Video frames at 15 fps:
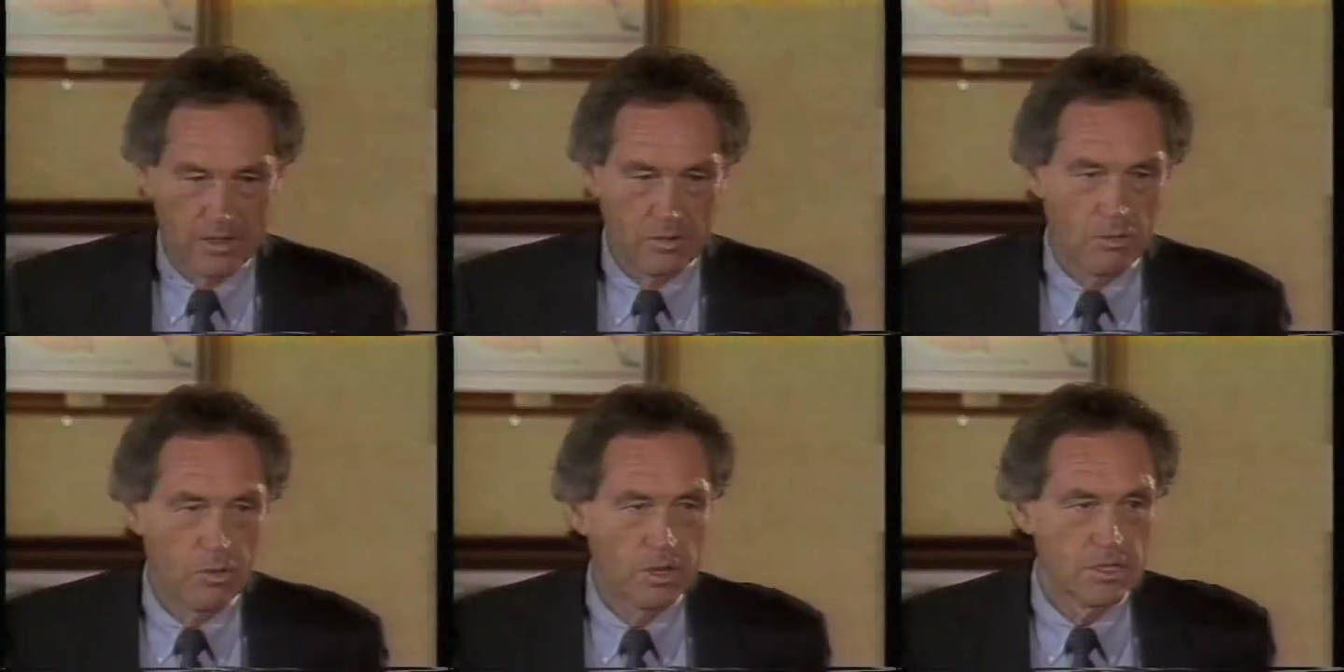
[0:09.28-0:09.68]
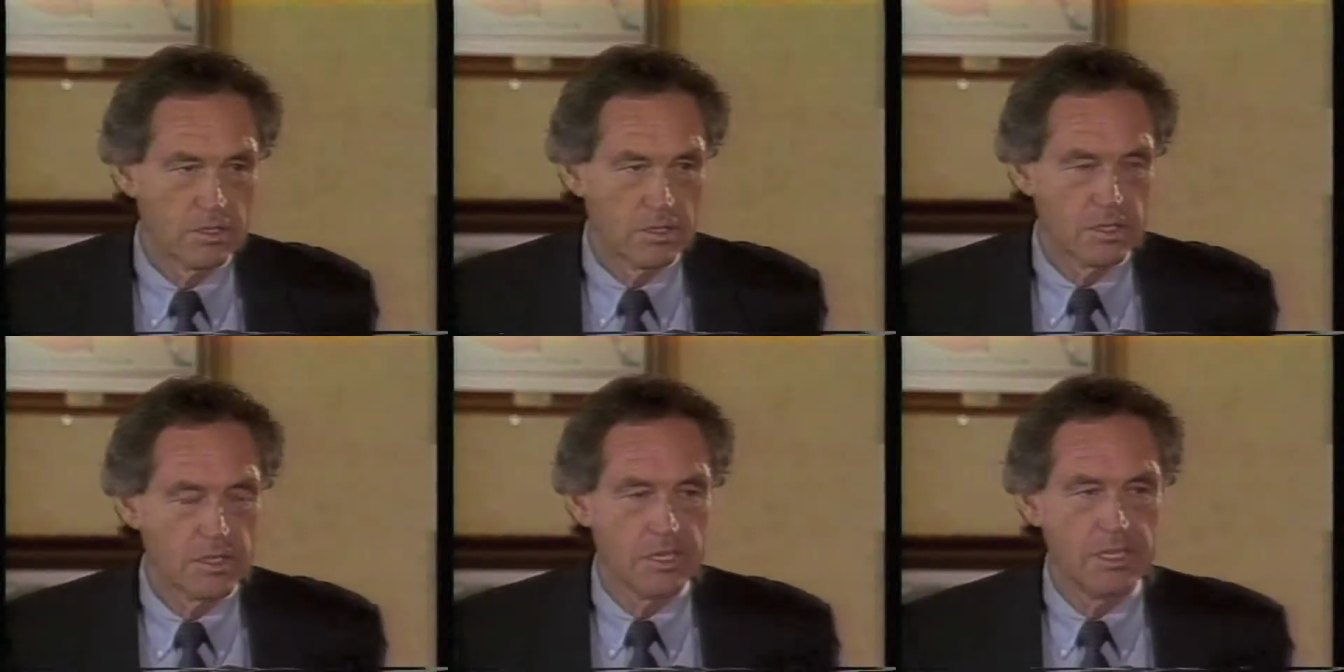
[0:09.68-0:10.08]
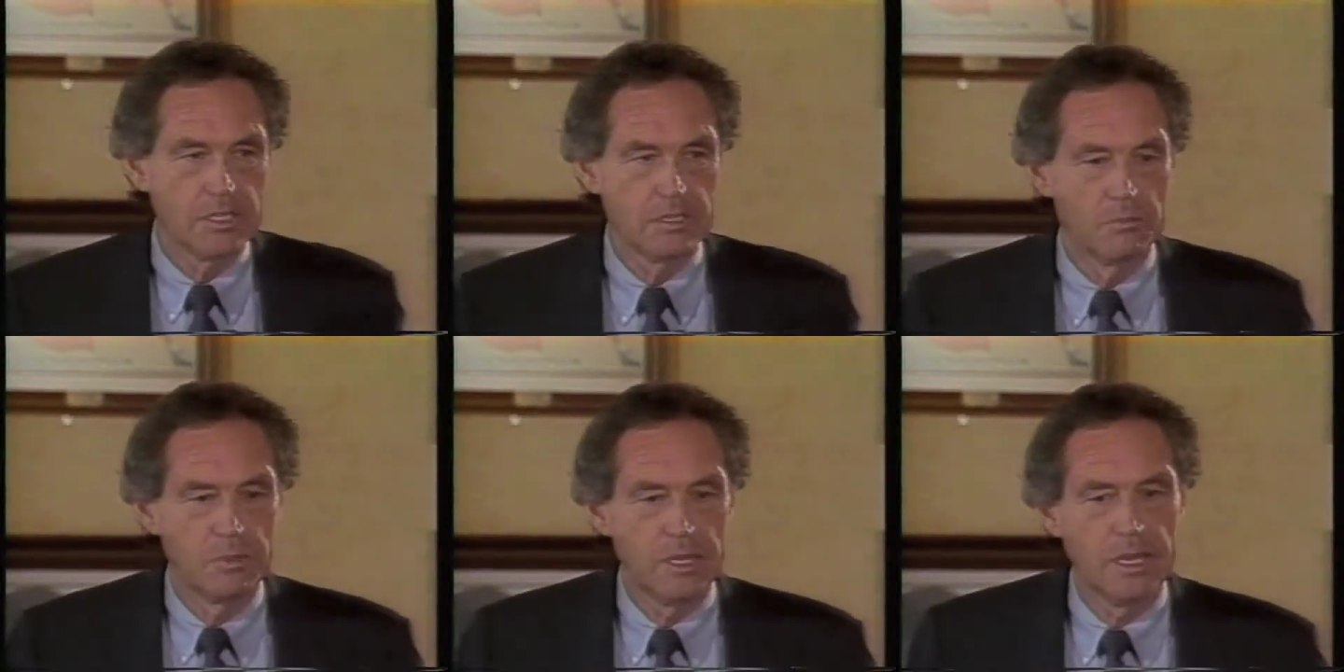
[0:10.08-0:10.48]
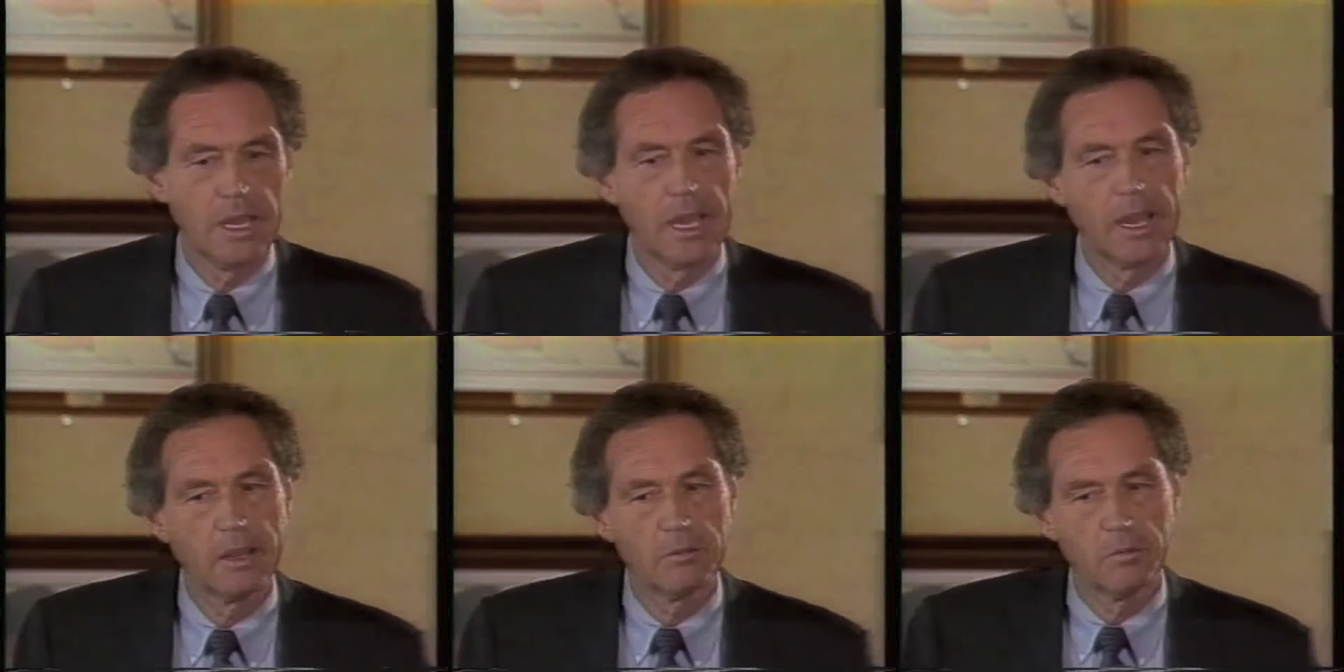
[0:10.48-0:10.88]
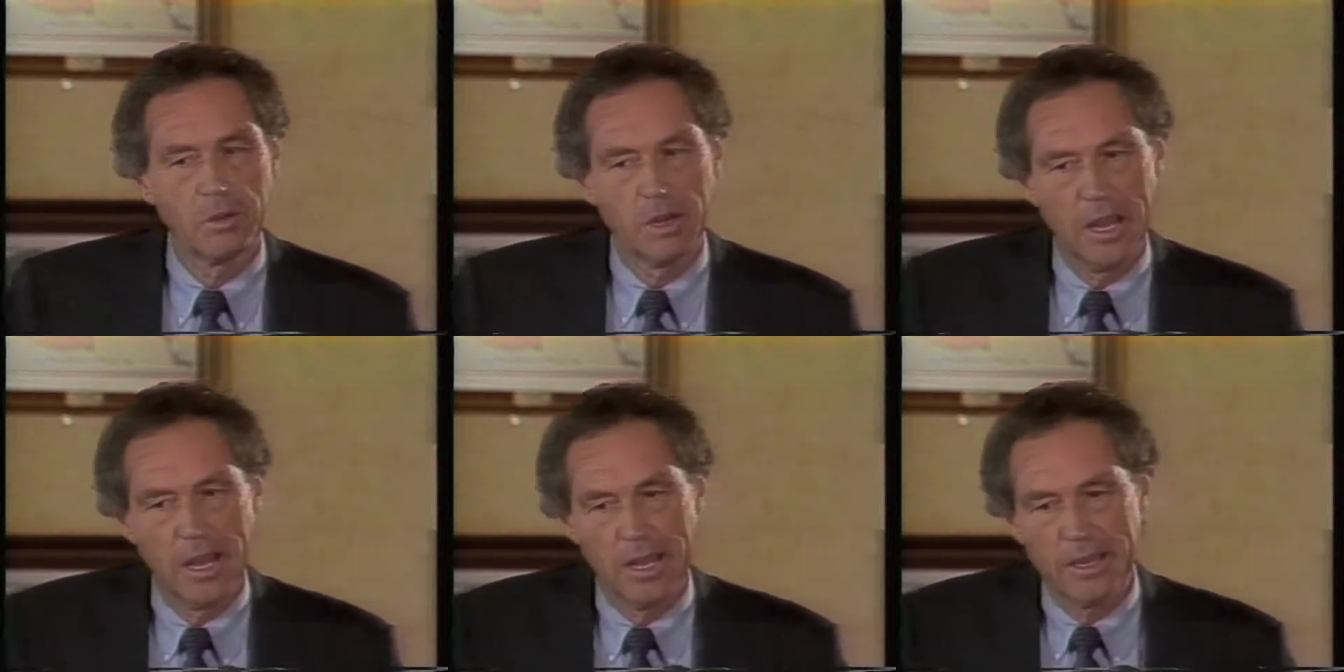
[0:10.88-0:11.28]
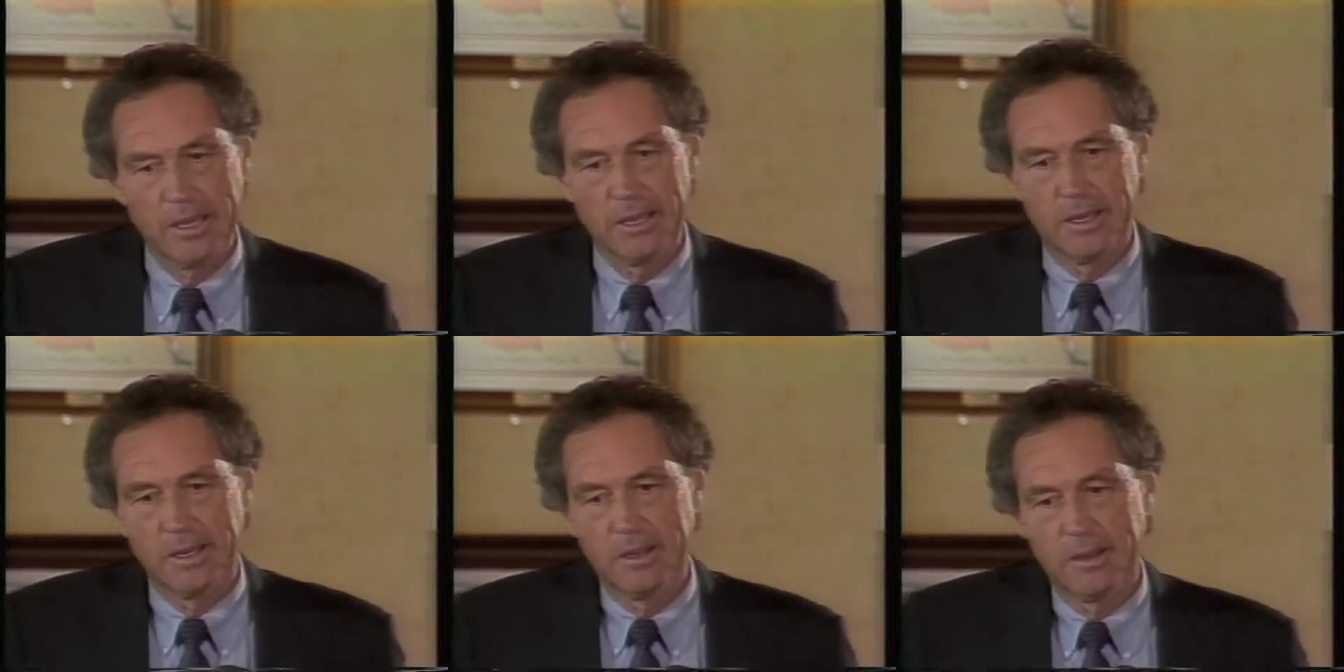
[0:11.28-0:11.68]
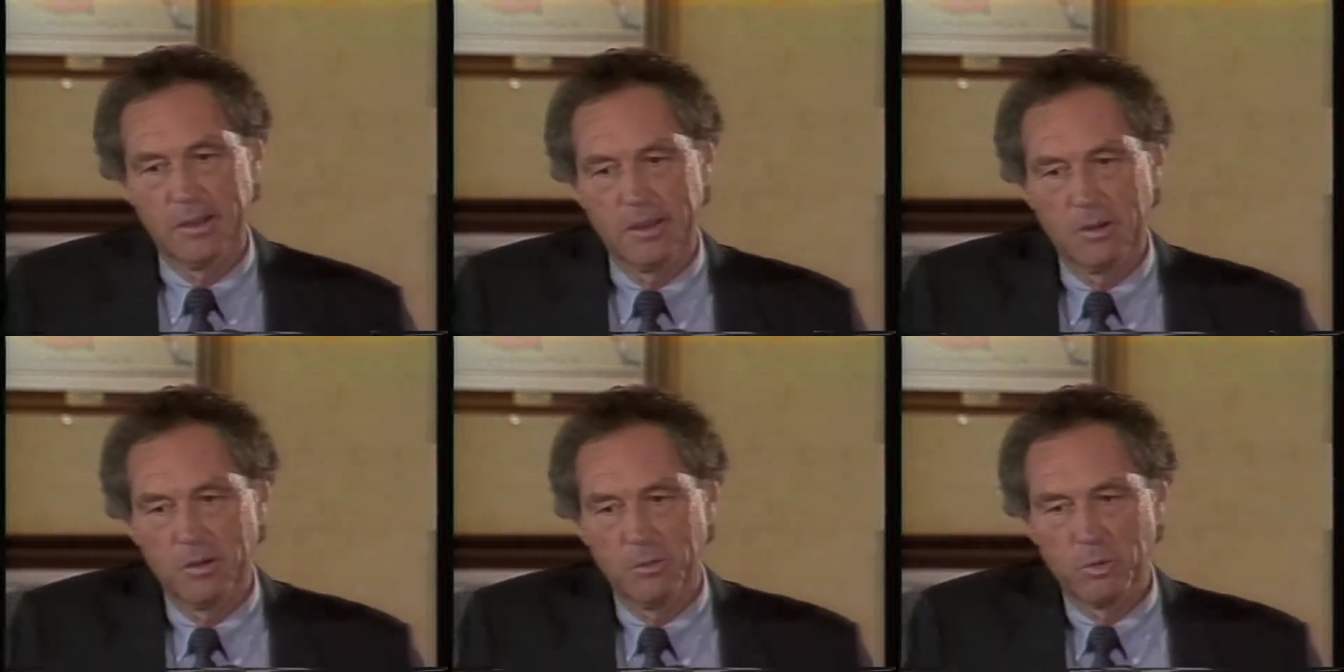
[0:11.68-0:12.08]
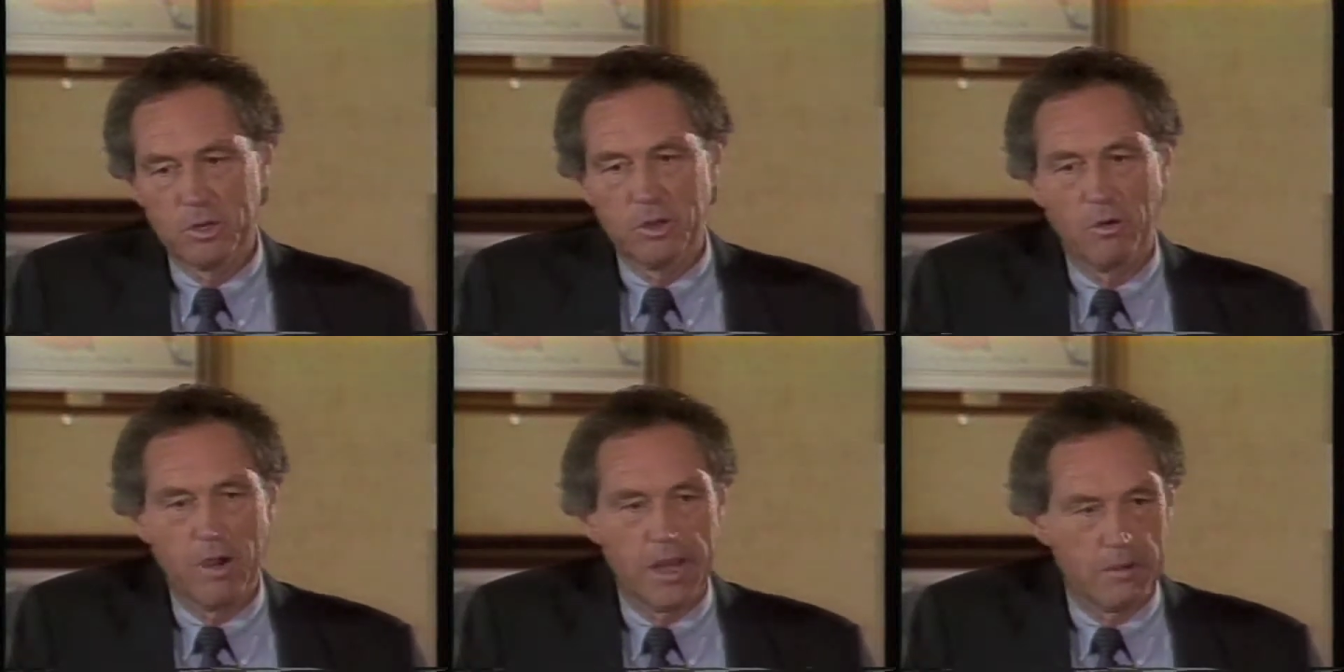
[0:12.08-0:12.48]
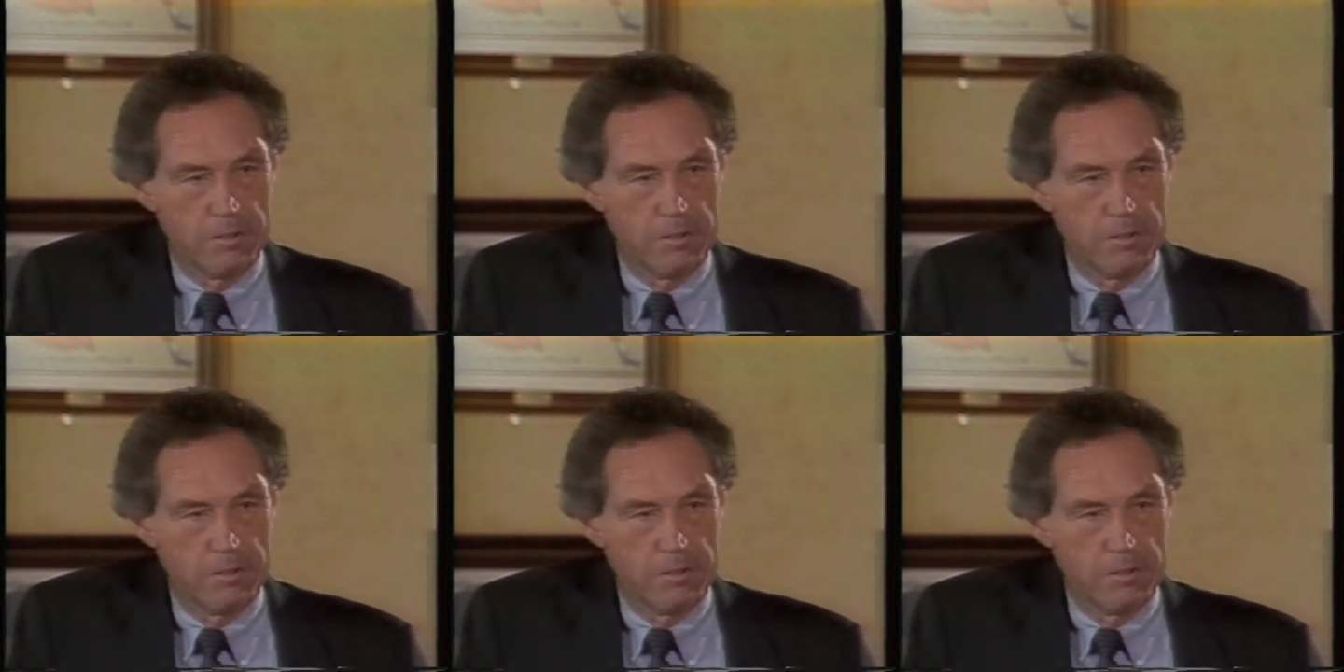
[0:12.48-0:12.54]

never be the same. The man from Buckland, Kansas had